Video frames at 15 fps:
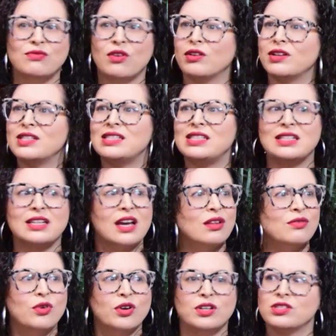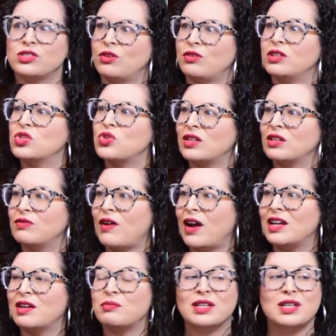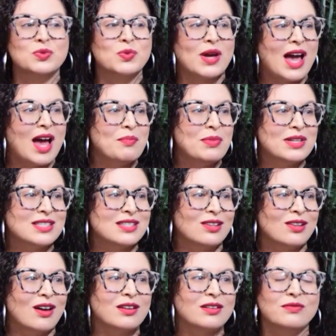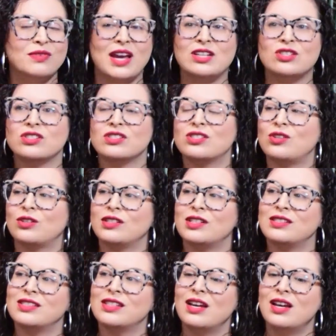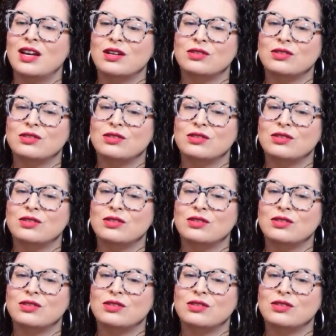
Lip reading: I've already seen California is already trying to fight it because what happened is a lot of agents started